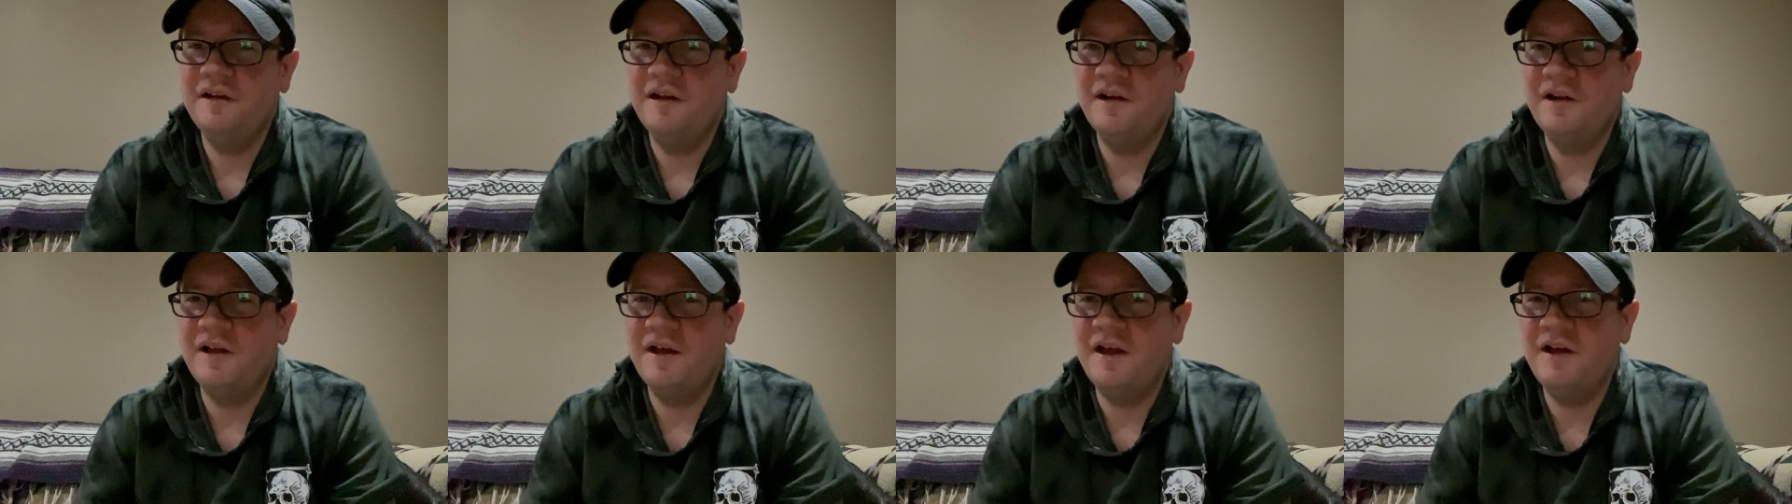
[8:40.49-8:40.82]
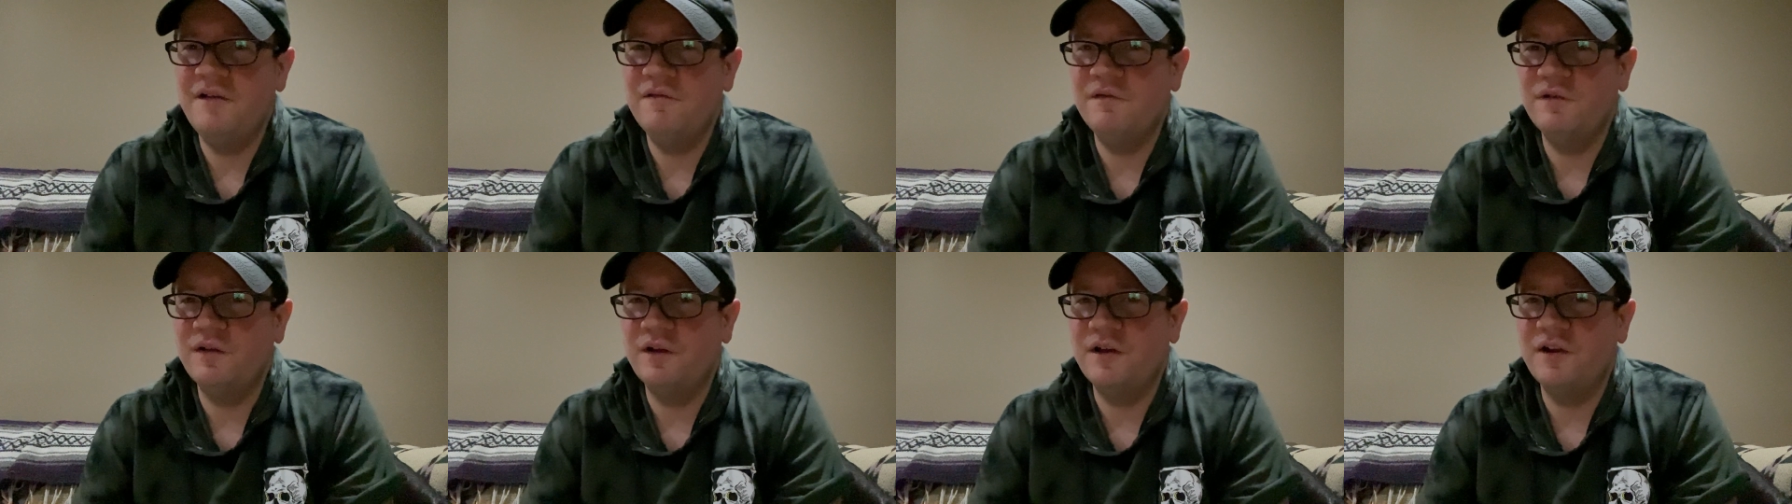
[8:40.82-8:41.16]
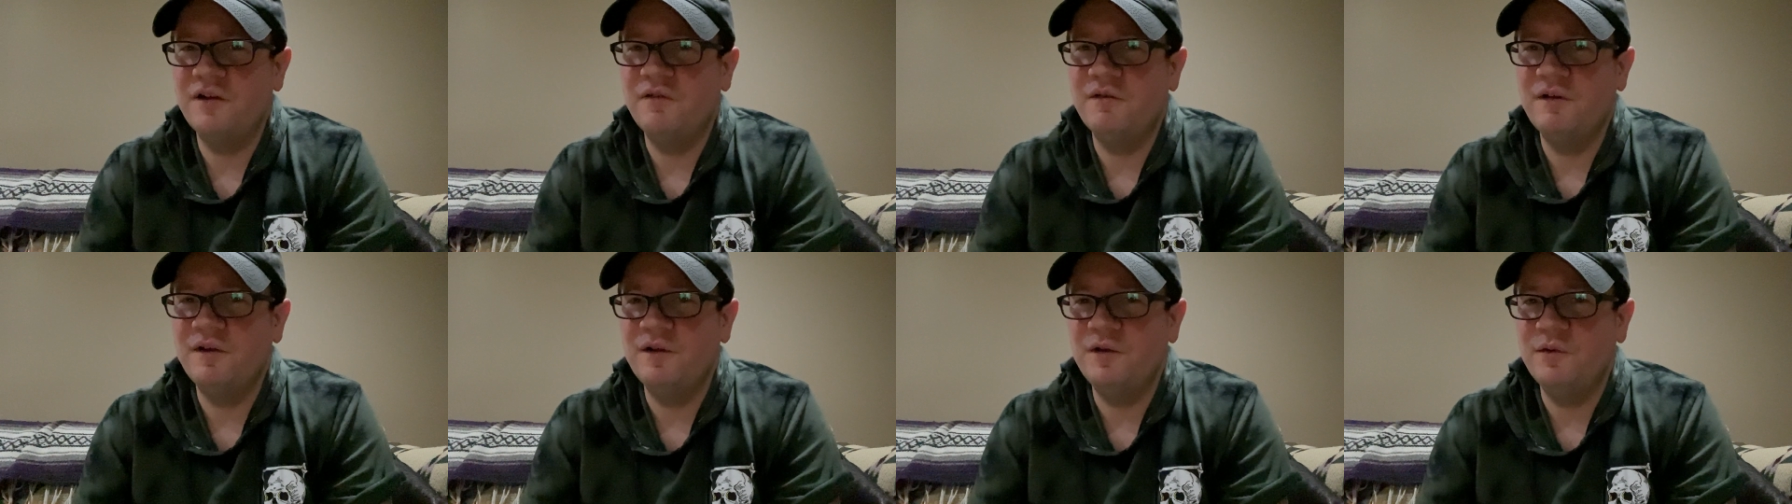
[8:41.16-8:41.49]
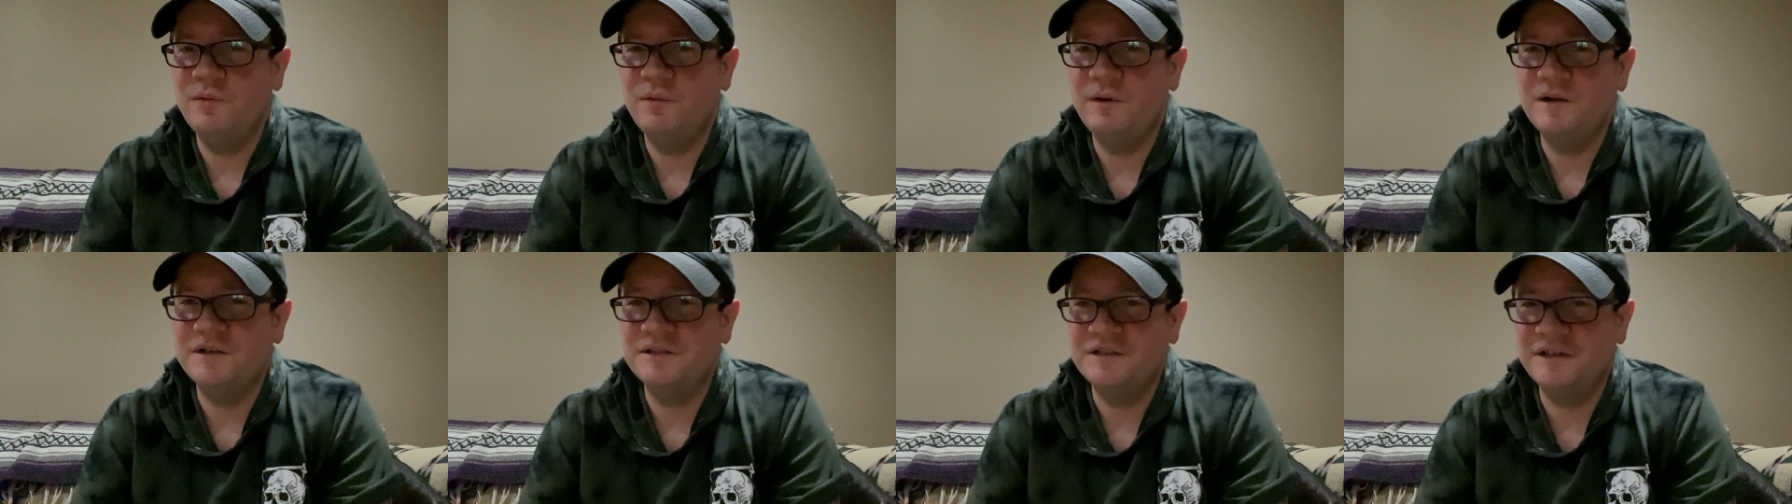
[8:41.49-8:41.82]
and I haven't gotten around to
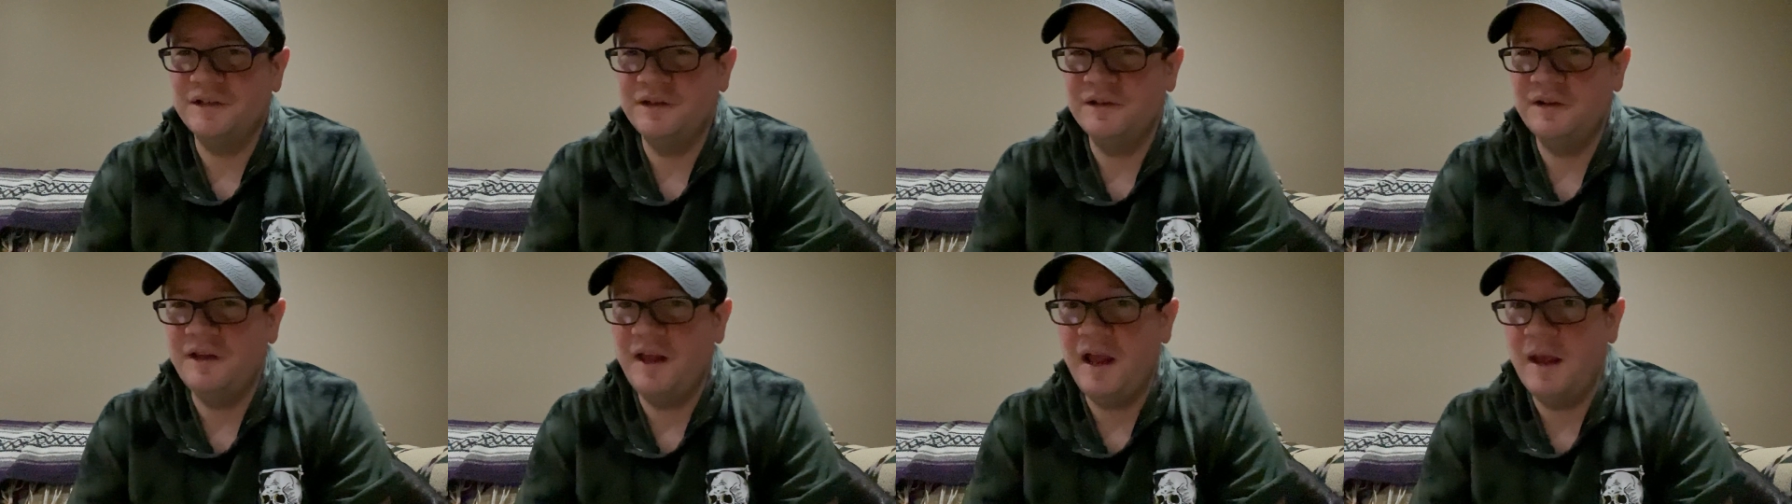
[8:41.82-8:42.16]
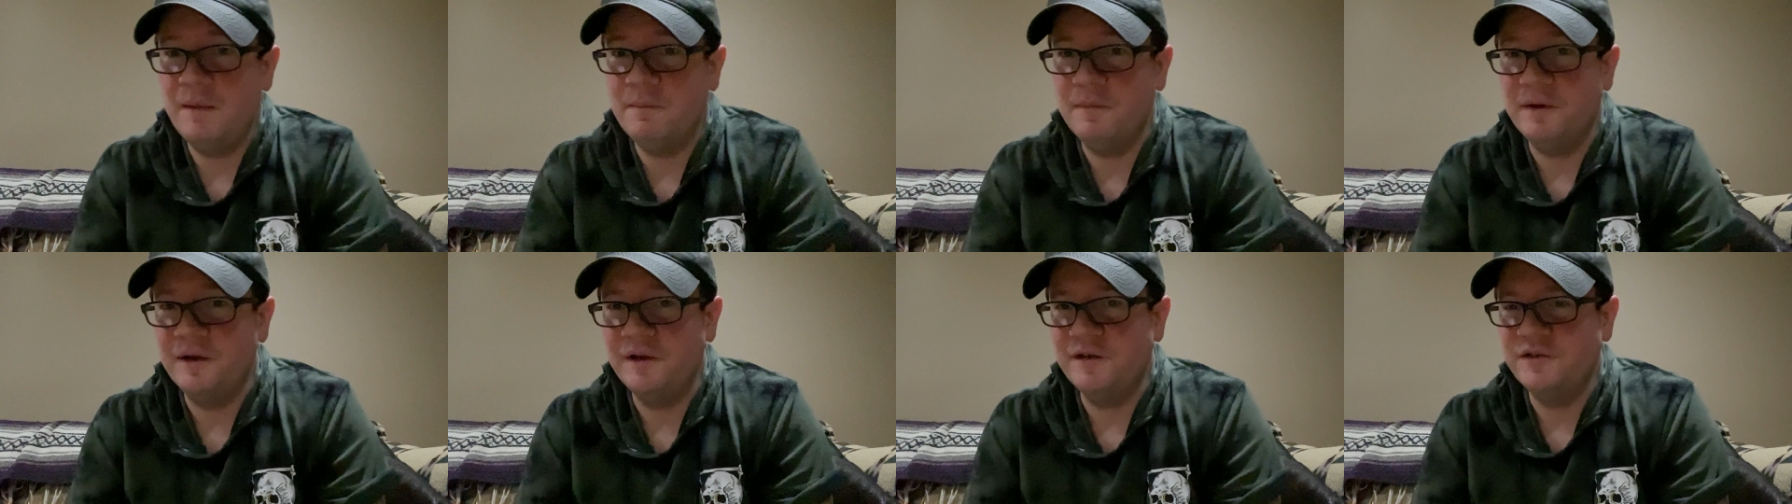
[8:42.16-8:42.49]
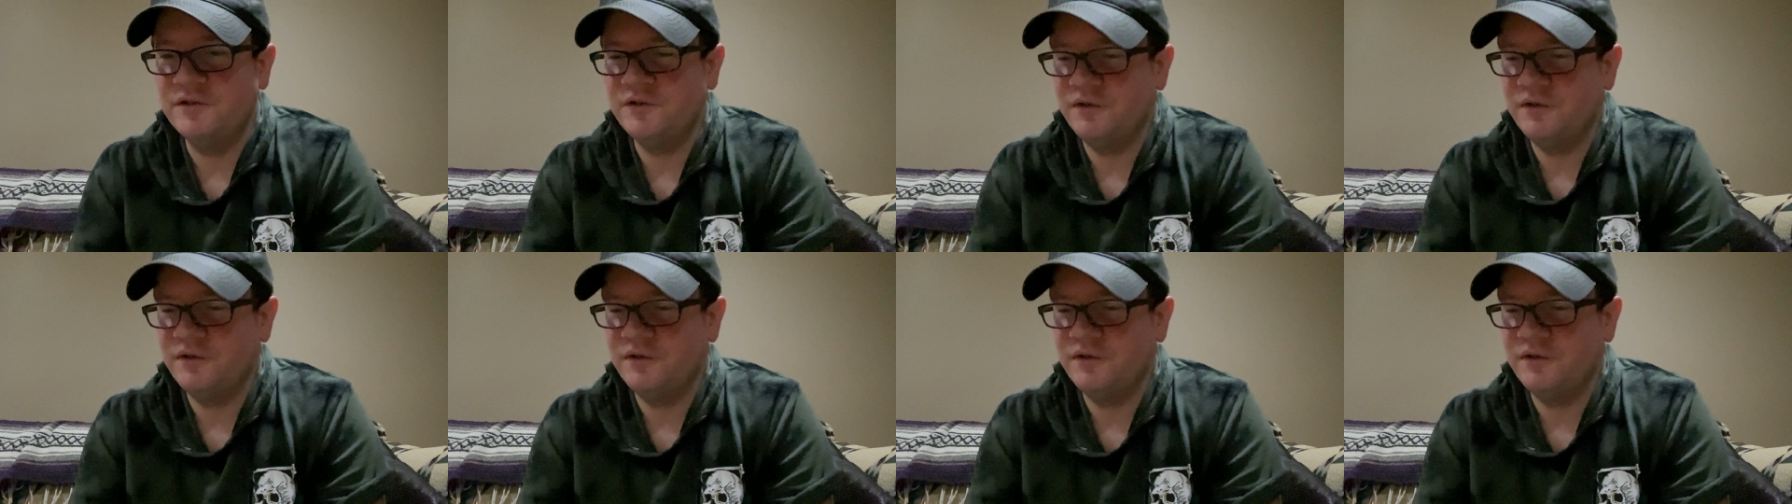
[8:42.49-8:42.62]
watching Amok